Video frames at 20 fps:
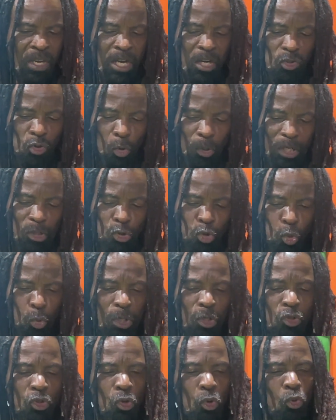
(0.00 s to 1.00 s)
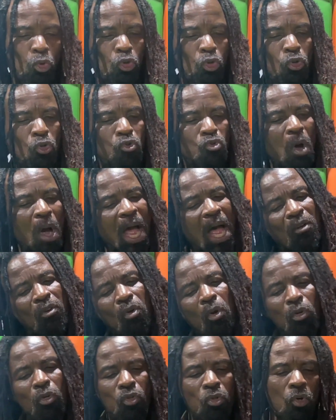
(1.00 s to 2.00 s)
So in doing so too, I had to
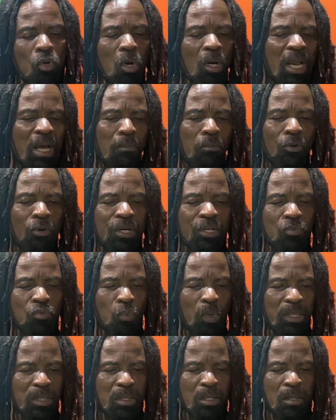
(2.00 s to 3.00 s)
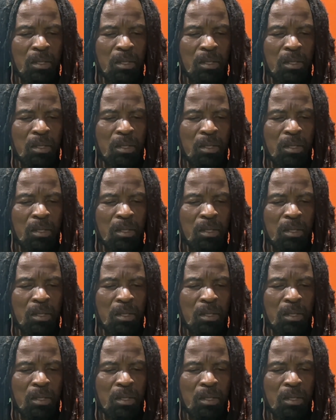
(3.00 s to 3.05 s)
also collaborate with